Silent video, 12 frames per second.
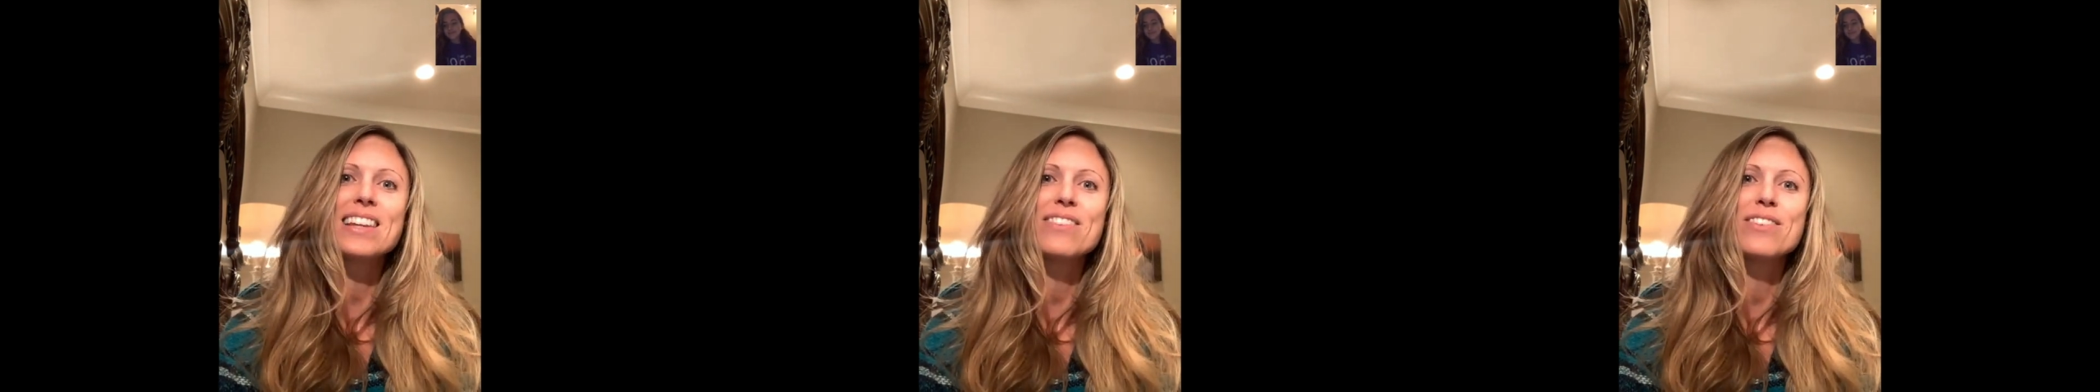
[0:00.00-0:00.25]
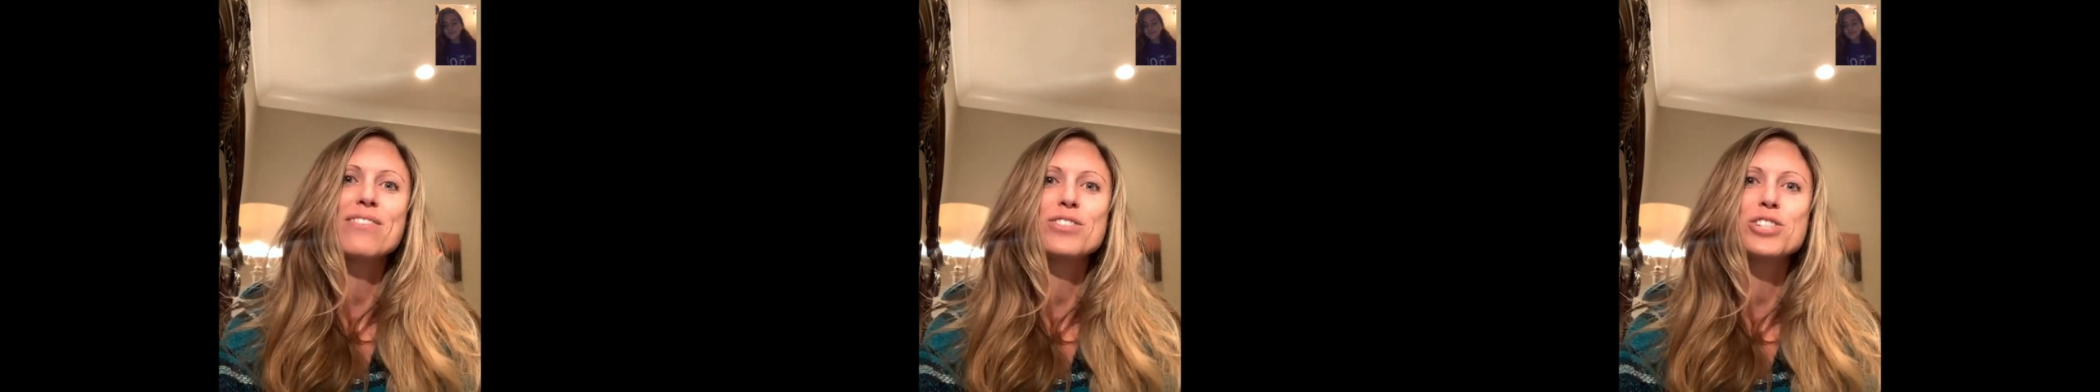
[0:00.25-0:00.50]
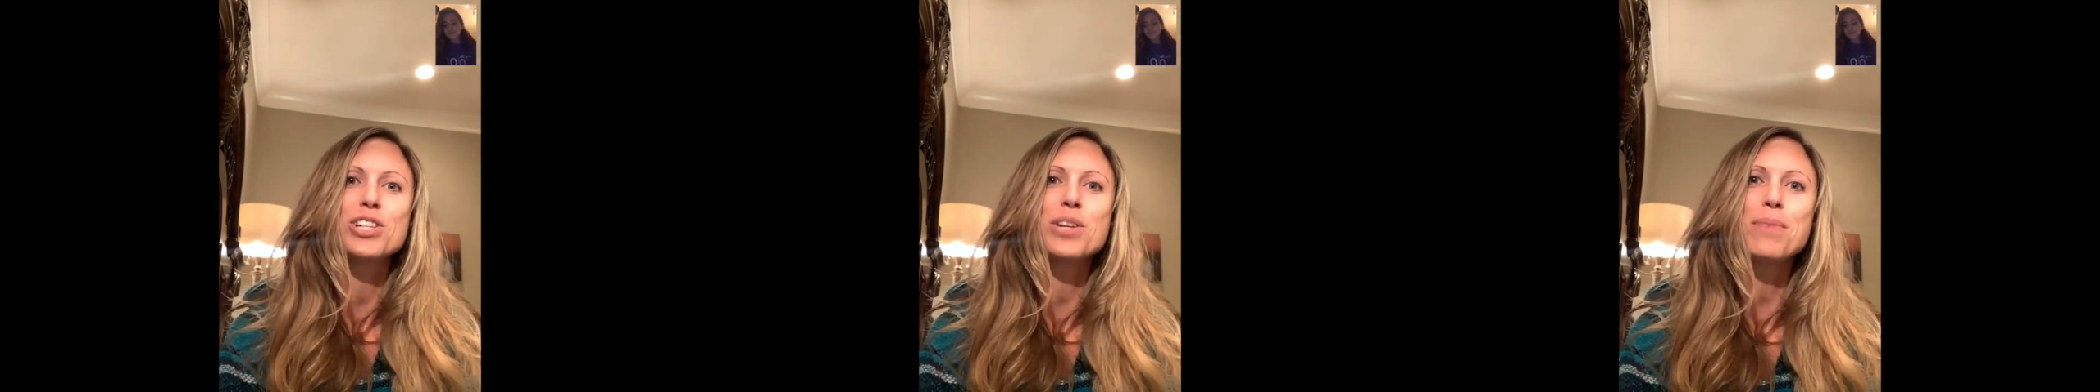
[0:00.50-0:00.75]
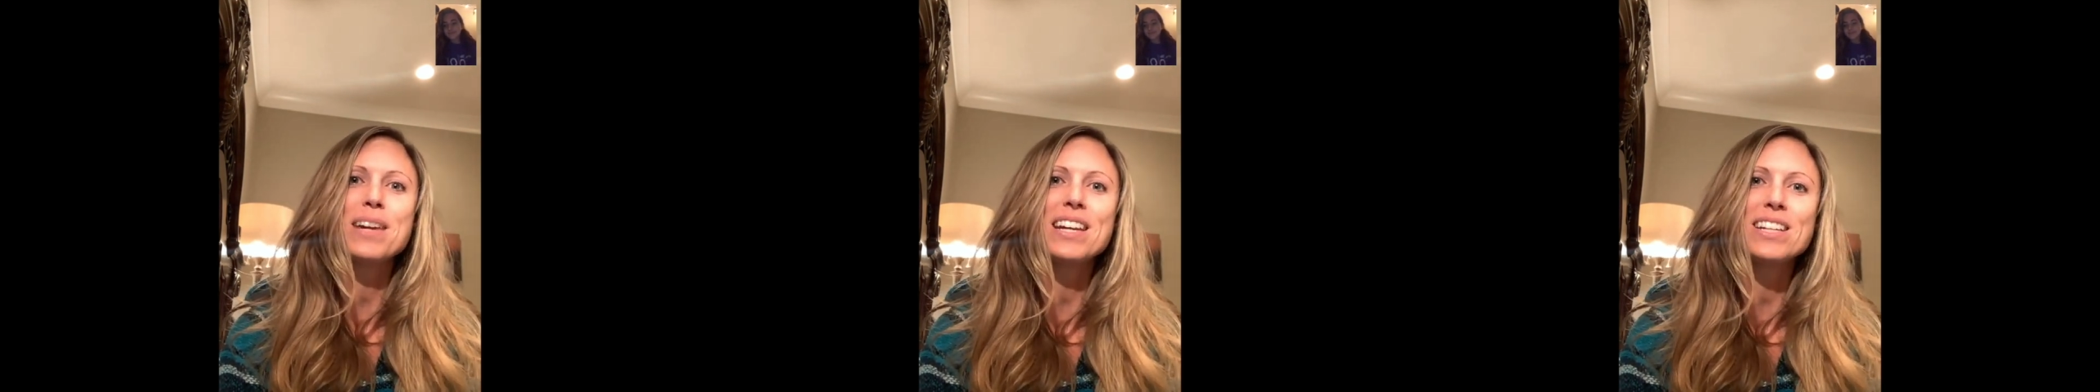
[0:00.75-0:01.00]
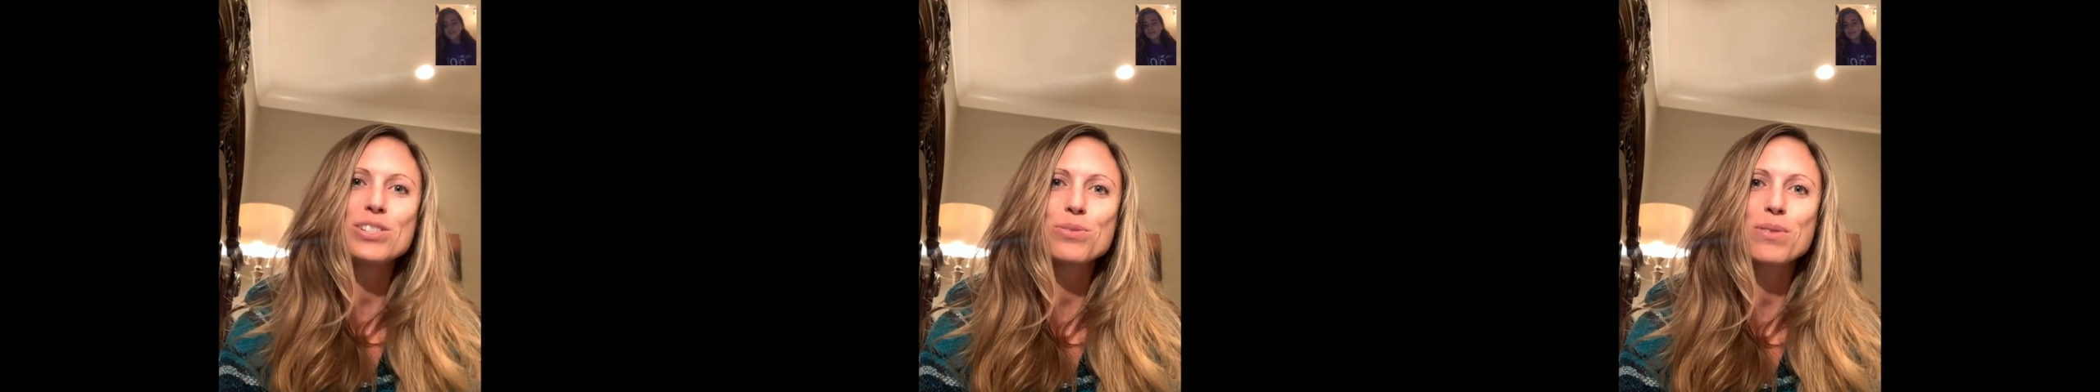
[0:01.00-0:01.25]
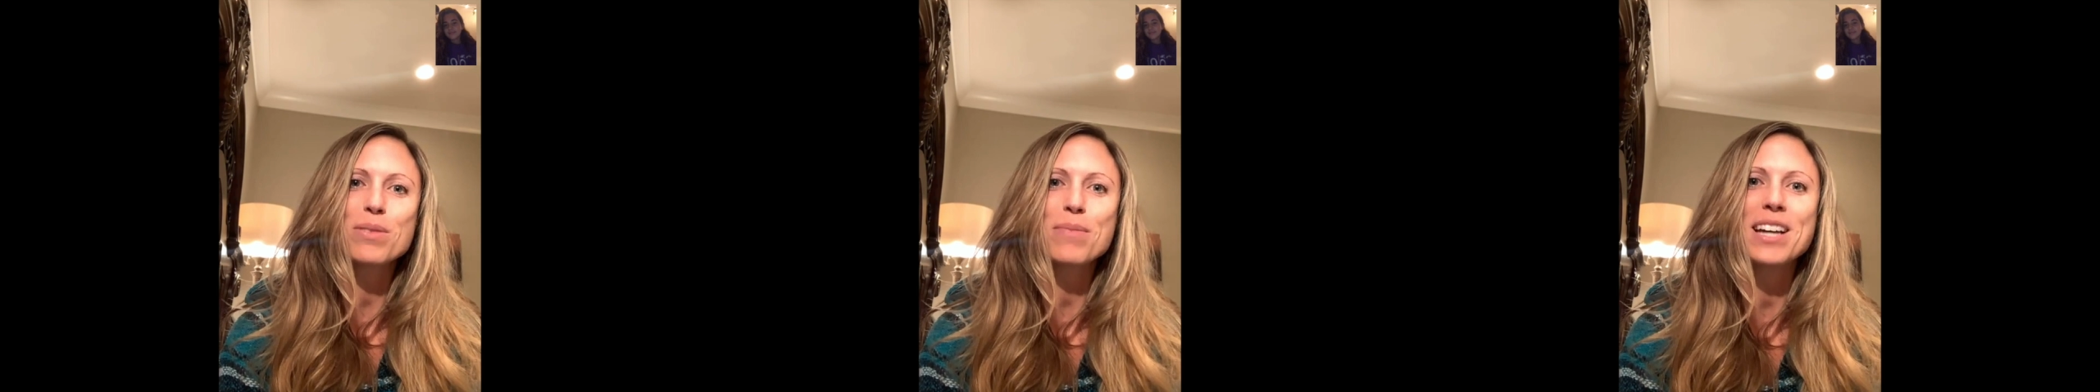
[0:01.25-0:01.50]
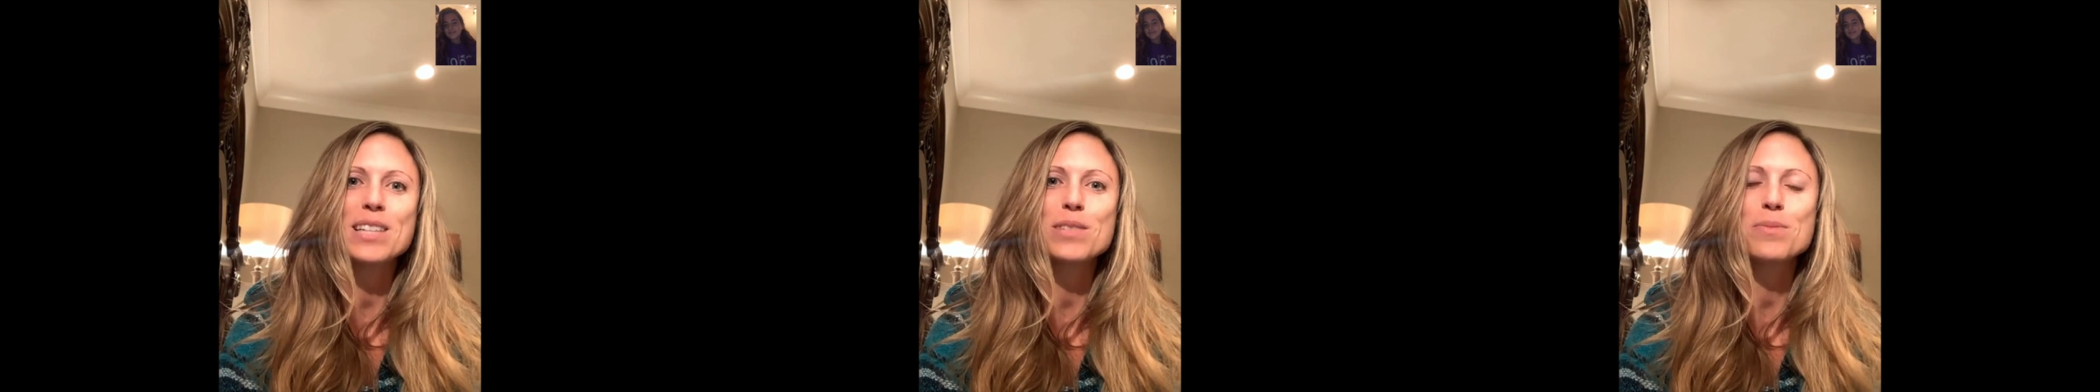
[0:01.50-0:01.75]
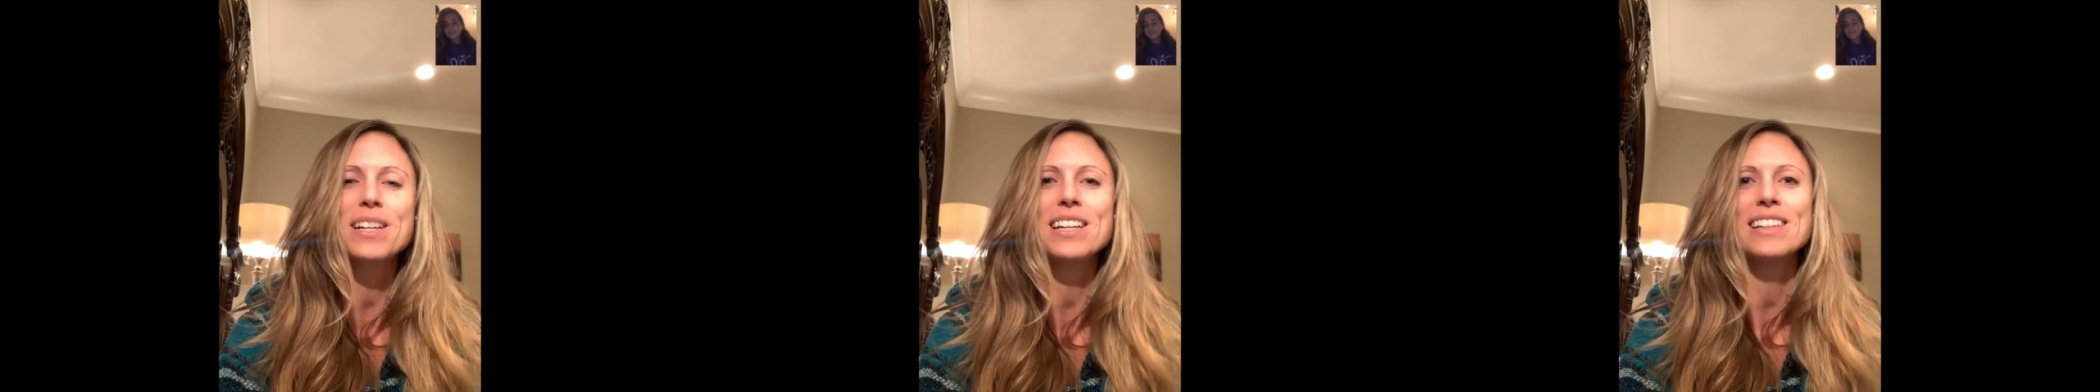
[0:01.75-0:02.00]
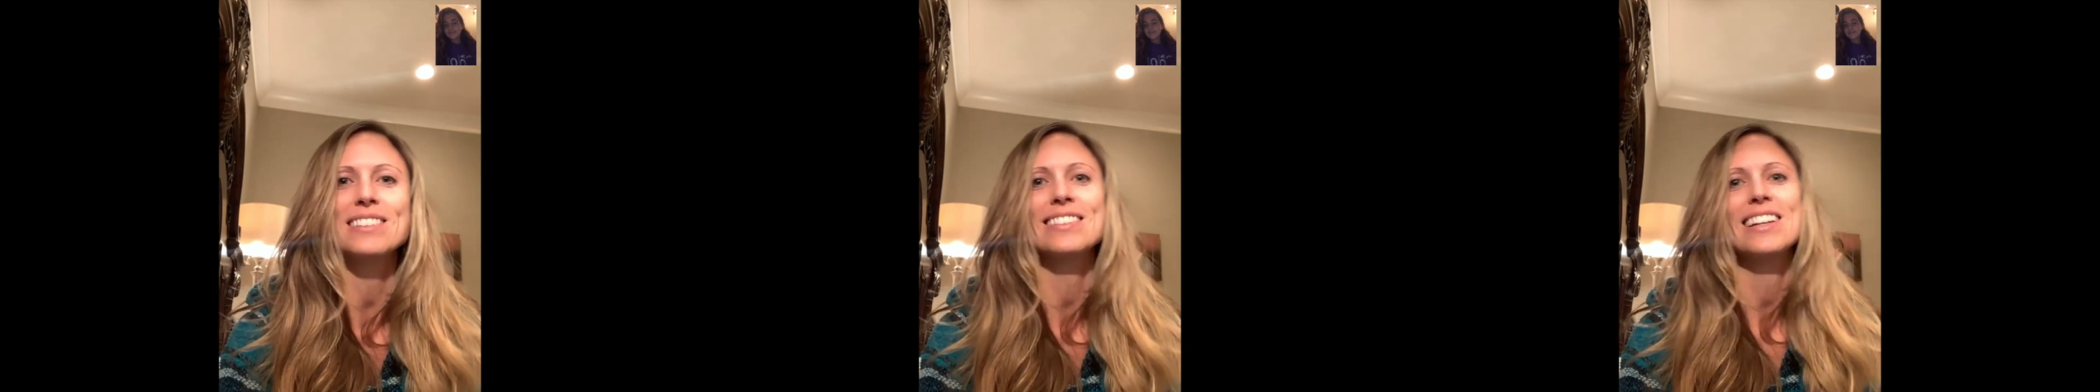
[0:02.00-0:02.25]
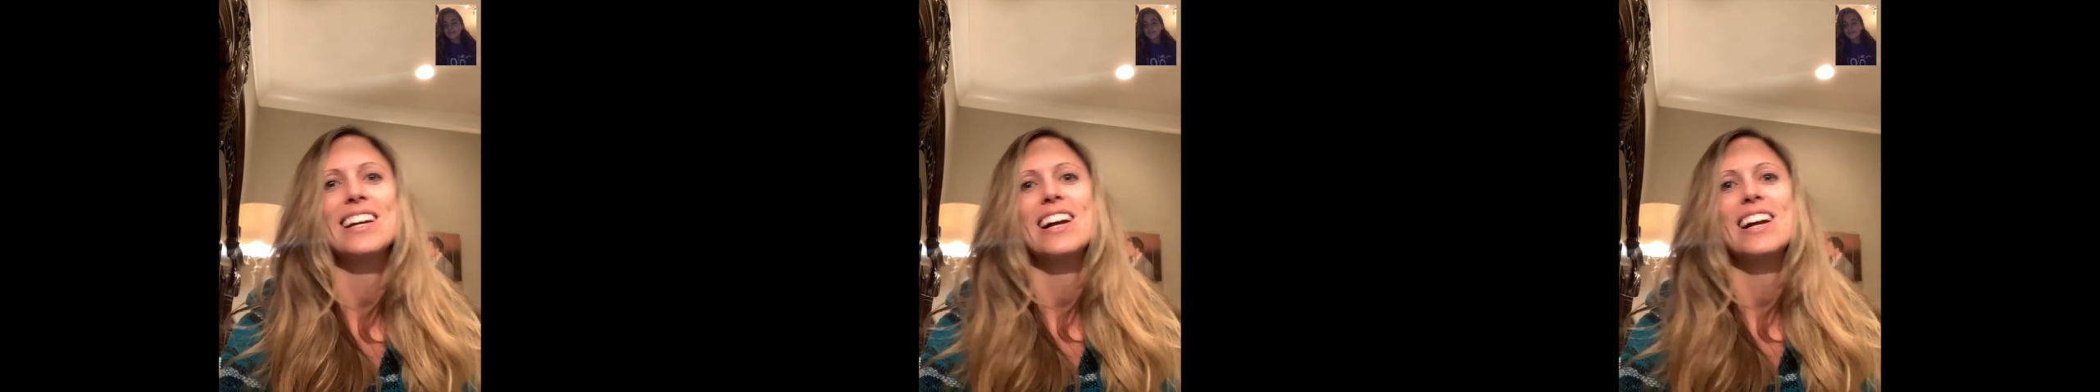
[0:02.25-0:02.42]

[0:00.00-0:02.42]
live in Virginia Beach with my husband,